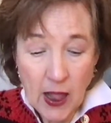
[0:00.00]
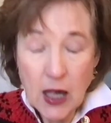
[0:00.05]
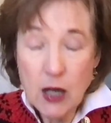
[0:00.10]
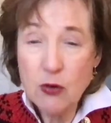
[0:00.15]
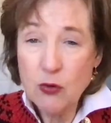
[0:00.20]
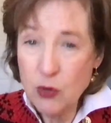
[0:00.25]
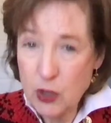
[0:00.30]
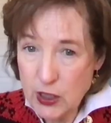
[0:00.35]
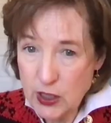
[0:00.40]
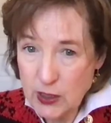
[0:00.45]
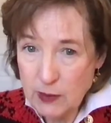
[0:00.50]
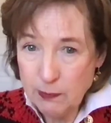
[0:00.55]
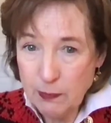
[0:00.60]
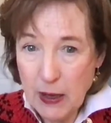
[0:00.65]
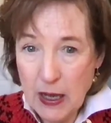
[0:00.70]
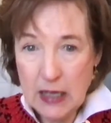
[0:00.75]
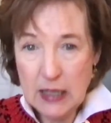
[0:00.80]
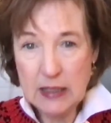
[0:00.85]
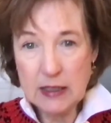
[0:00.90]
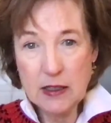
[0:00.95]

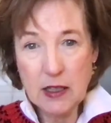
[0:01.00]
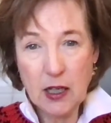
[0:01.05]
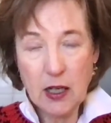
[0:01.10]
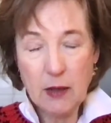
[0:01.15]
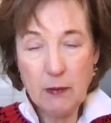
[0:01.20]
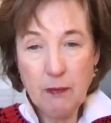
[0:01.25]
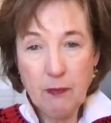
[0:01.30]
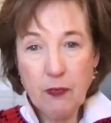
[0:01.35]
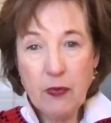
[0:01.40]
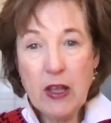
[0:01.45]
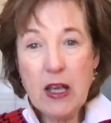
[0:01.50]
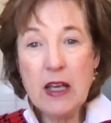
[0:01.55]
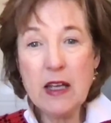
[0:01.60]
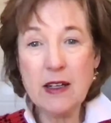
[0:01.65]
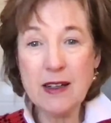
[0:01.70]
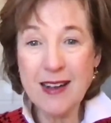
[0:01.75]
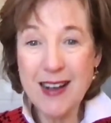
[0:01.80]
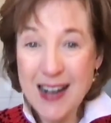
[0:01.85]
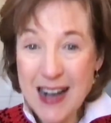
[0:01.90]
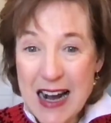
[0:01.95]
responding
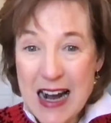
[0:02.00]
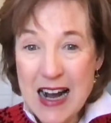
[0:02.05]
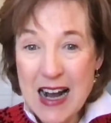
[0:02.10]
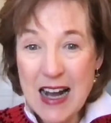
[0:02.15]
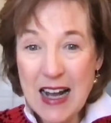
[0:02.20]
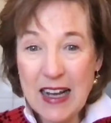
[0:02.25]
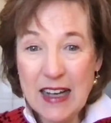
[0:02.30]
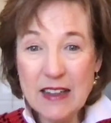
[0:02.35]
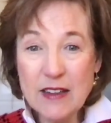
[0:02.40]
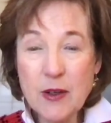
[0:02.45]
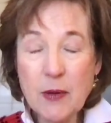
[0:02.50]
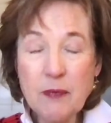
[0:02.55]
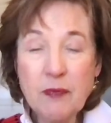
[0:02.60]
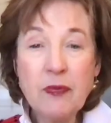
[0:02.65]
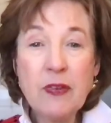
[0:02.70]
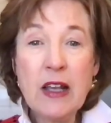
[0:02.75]
in kind